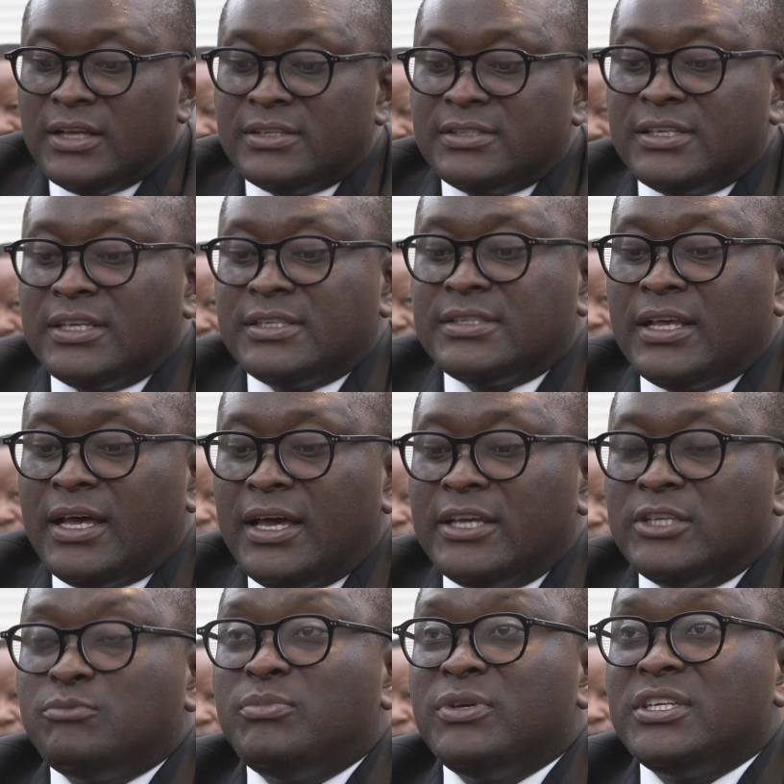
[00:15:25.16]
ZESA
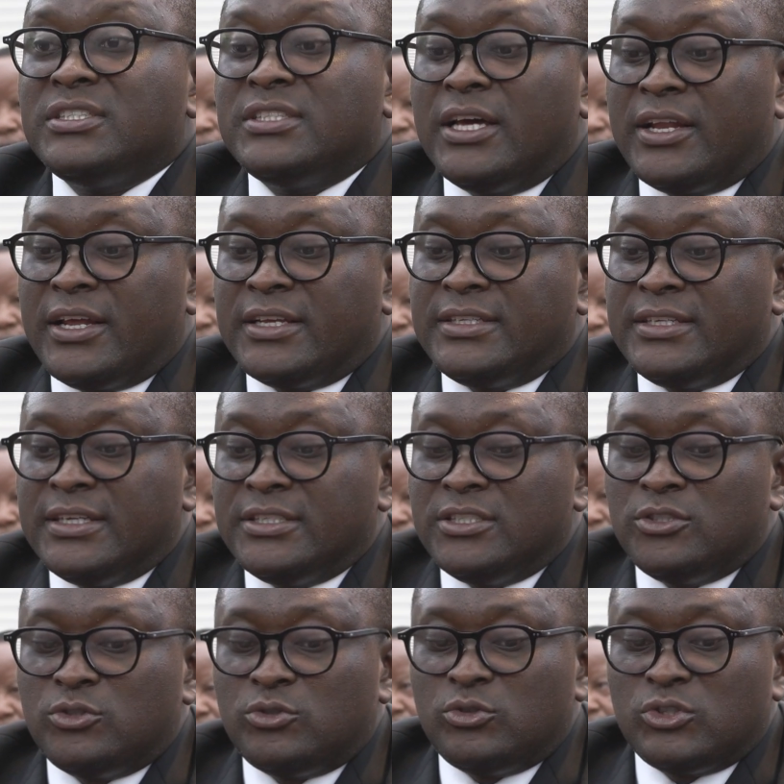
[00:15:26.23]
is being directed
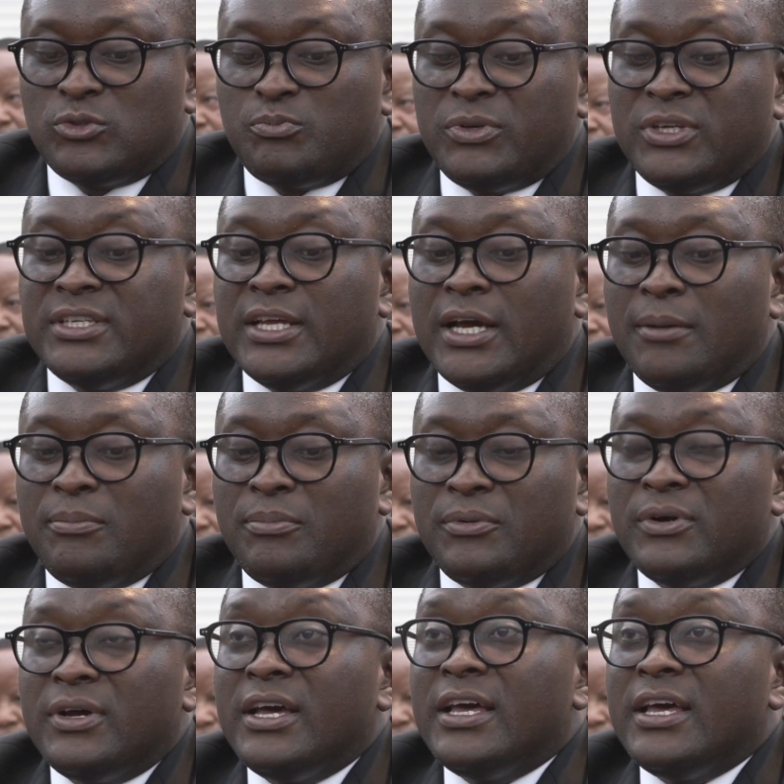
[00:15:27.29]
to speed up